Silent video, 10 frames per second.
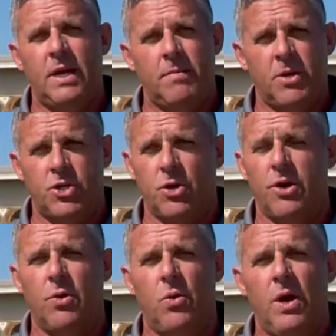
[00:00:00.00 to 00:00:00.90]
I'm going to show
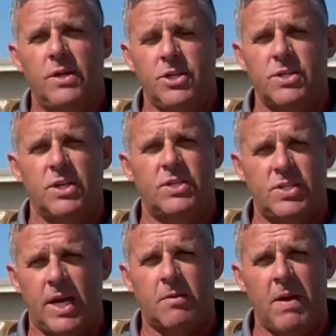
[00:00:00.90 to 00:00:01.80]
you just a
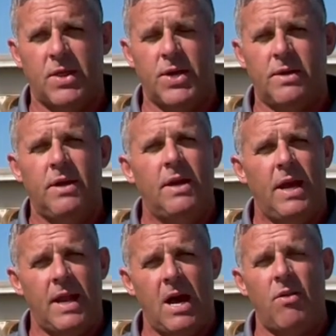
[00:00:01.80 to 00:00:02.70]
stick method
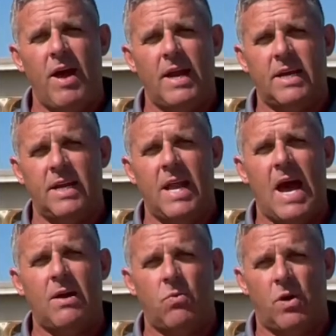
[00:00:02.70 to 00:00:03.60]
and how that
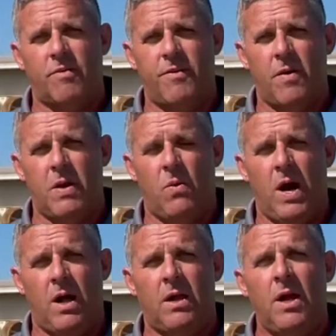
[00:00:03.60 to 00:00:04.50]
cannot work very
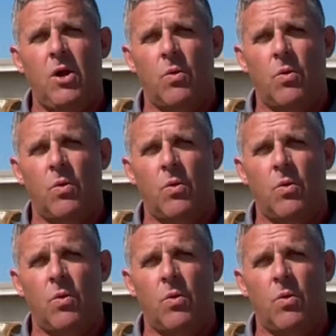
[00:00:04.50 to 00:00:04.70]
well.